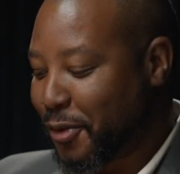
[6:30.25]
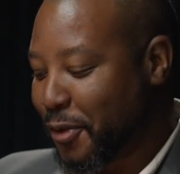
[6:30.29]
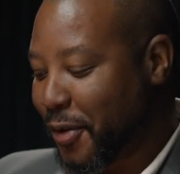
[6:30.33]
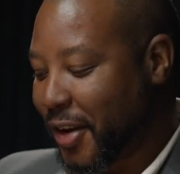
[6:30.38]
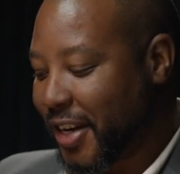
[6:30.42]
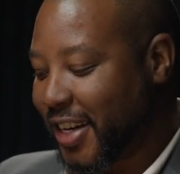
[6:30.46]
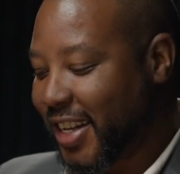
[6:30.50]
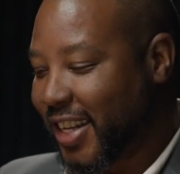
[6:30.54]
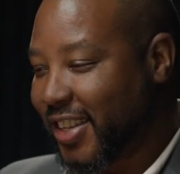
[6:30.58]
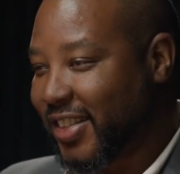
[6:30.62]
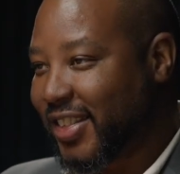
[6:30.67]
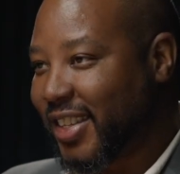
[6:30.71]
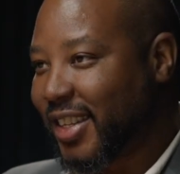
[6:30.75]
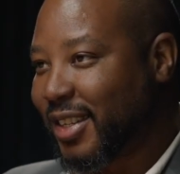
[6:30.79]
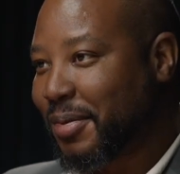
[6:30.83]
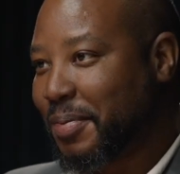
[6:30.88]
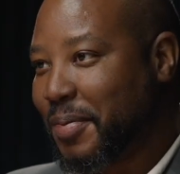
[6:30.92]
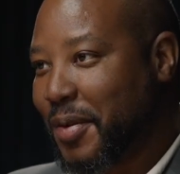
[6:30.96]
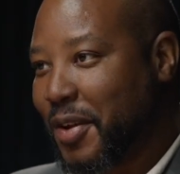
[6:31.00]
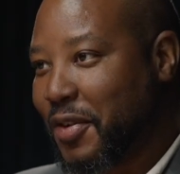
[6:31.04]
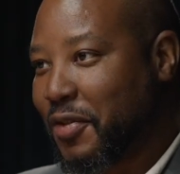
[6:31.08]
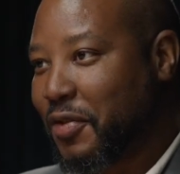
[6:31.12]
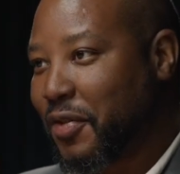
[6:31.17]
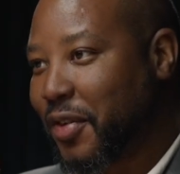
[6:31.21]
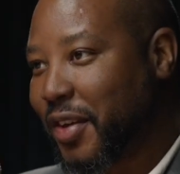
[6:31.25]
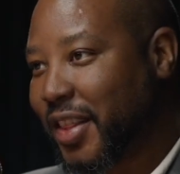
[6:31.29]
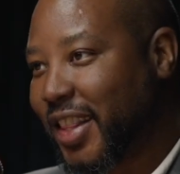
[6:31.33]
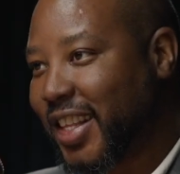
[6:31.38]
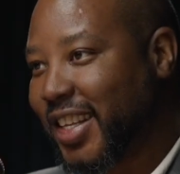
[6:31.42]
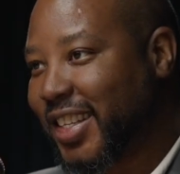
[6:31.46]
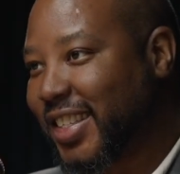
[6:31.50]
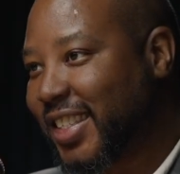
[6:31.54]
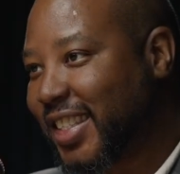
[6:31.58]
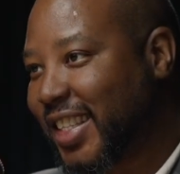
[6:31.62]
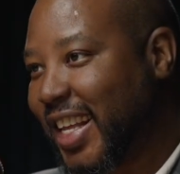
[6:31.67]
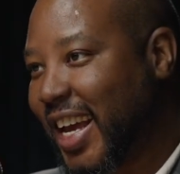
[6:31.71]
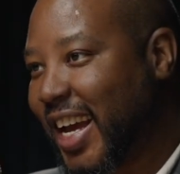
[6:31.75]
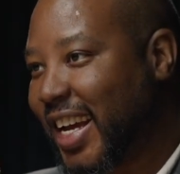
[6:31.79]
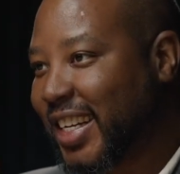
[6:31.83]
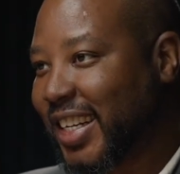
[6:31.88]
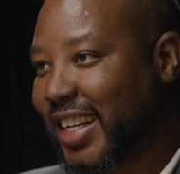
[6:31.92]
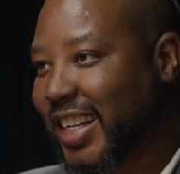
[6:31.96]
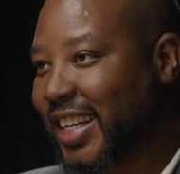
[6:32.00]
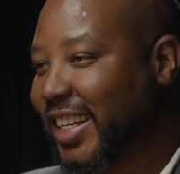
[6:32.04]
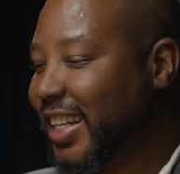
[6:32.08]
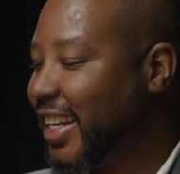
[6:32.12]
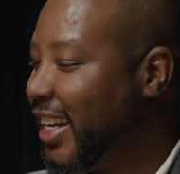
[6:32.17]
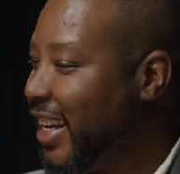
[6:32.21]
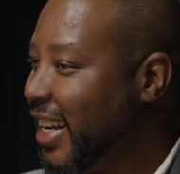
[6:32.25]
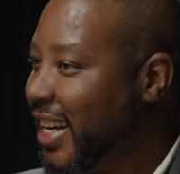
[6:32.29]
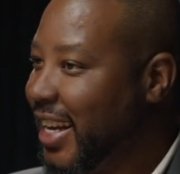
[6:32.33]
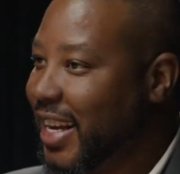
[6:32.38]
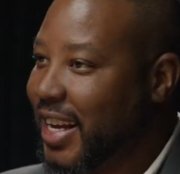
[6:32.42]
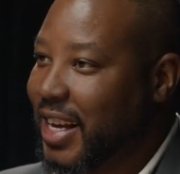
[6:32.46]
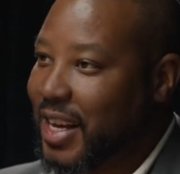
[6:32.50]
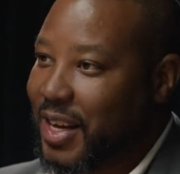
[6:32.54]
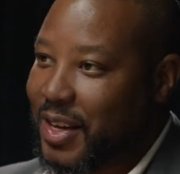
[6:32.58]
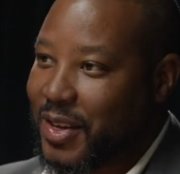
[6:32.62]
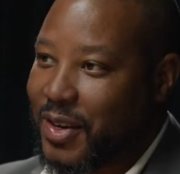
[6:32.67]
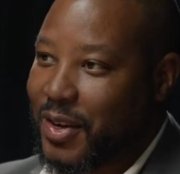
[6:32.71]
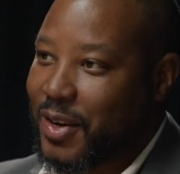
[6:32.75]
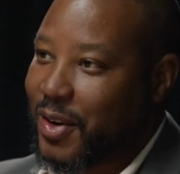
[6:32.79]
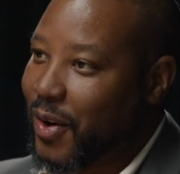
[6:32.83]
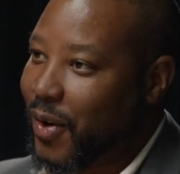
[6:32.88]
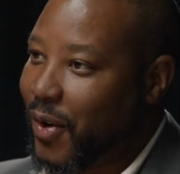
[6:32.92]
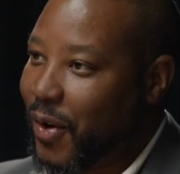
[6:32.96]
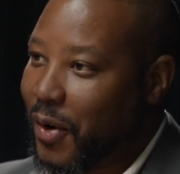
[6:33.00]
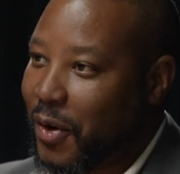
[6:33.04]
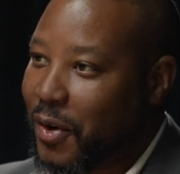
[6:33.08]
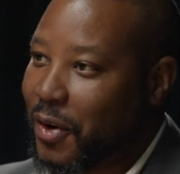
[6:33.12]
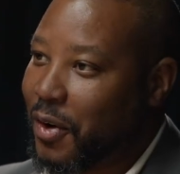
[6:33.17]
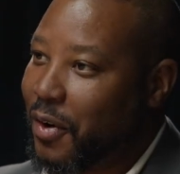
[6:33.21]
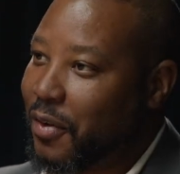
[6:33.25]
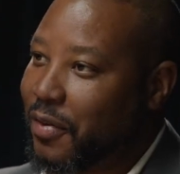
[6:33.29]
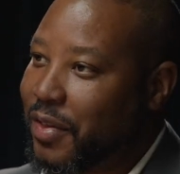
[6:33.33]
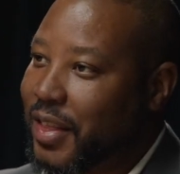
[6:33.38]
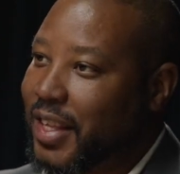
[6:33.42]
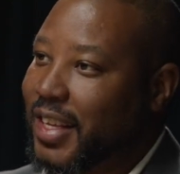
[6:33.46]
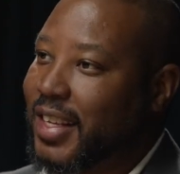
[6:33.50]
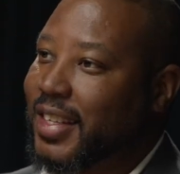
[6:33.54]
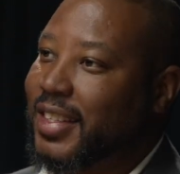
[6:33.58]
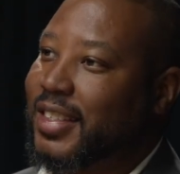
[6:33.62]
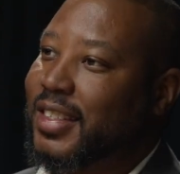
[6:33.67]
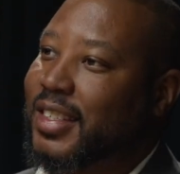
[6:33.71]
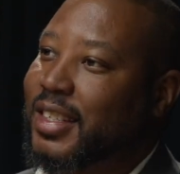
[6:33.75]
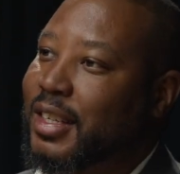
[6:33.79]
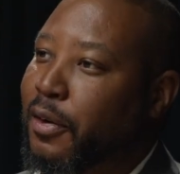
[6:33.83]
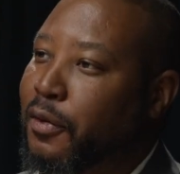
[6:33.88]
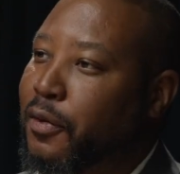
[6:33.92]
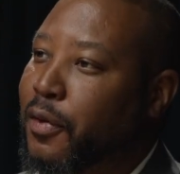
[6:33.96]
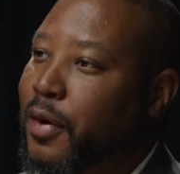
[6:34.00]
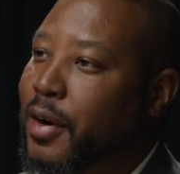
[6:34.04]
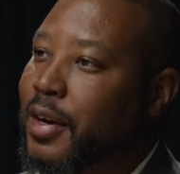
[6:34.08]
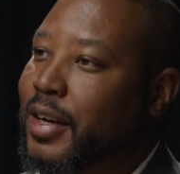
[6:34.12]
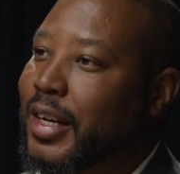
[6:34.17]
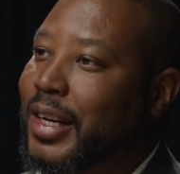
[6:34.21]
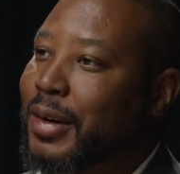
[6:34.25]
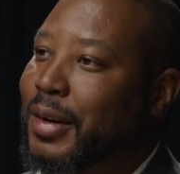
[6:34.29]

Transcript: What does this mean for this, that? And, all of these different